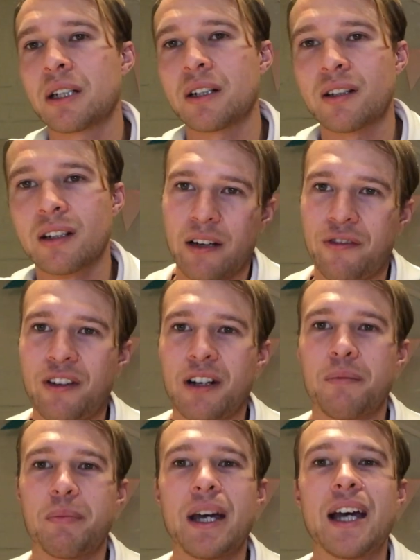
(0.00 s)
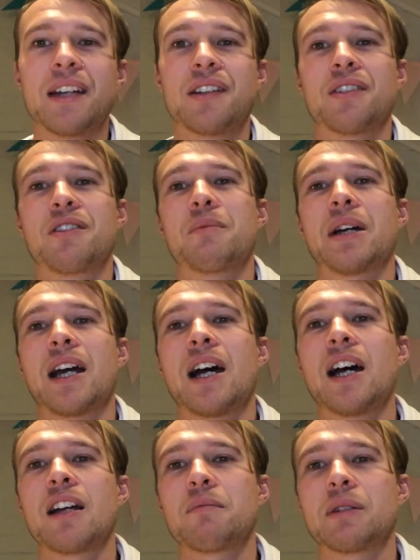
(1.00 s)
And I felt bad, you know, in my
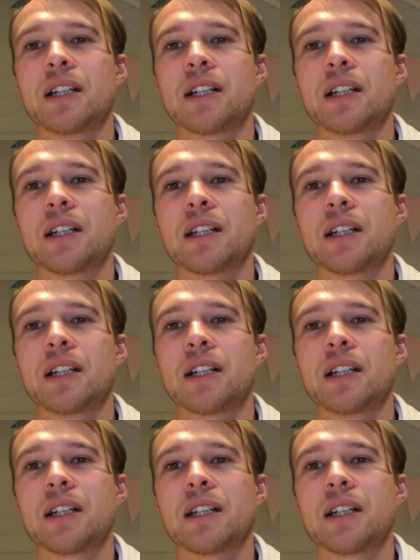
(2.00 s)
heart,